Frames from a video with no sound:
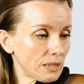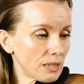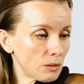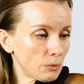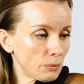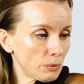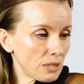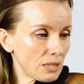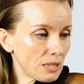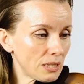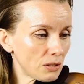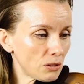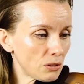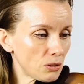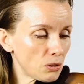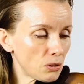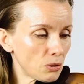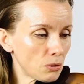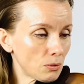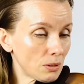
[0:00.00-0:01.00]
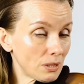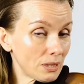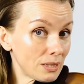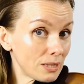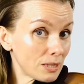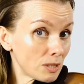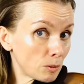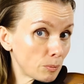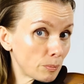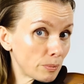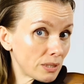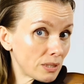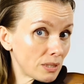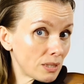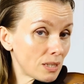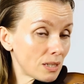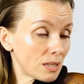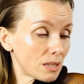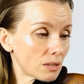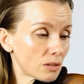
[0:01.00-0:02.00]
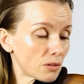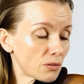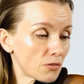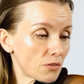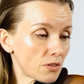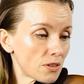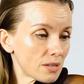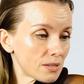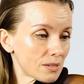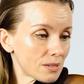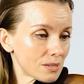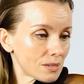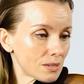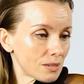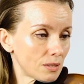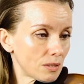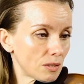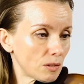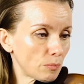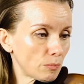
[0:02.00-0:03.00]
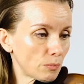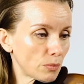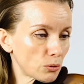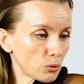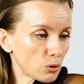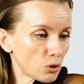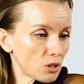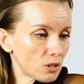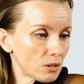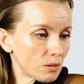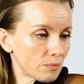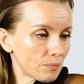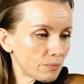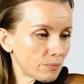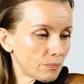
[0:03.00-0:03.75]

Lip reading: and we need to do a little bit of this motion.